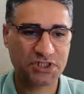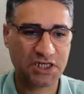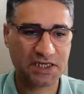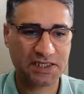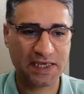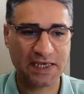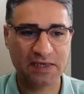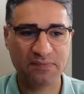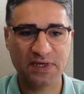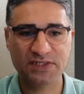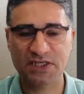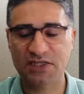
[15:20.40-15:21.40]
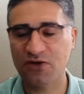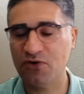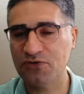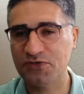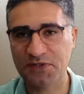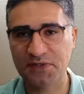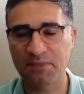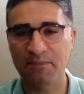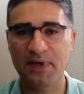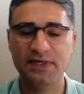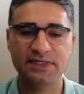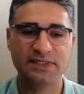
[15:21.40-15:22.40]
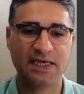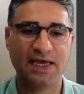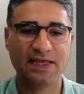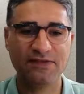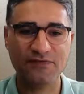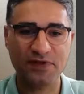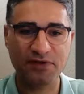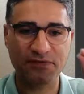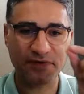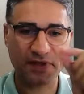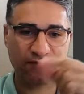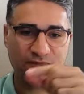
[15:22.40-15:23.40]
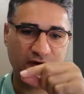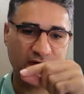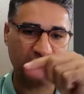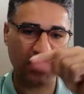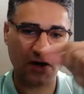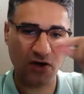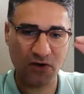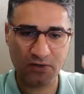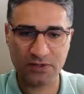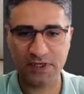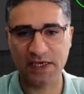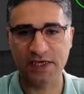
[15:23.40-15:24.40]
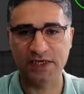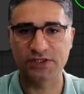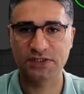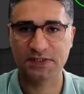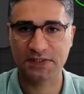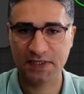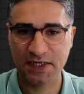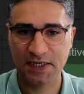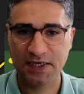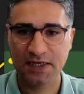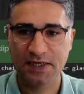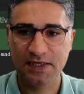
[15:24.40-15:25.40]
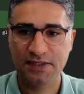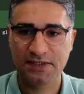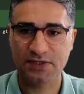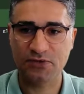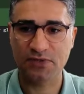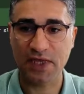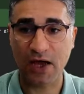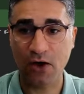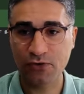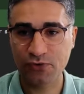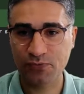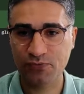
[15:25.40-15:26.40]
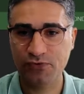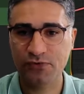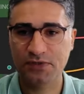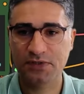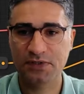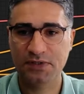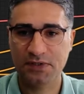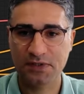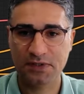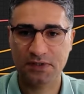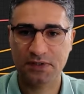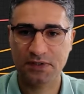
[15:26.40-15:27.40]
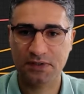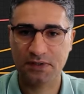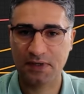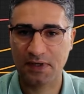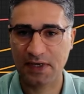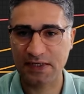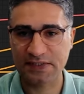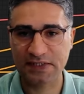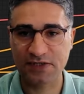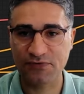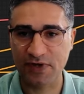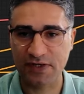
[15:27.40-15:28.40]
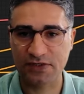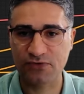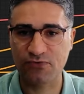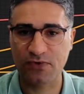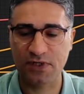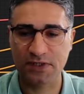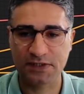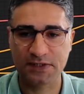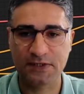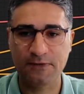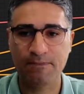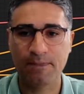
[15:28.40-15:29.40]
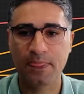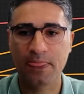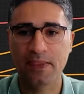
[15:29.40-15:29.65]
check the image and also the mask and will refine all the edges. So the output has a great quality,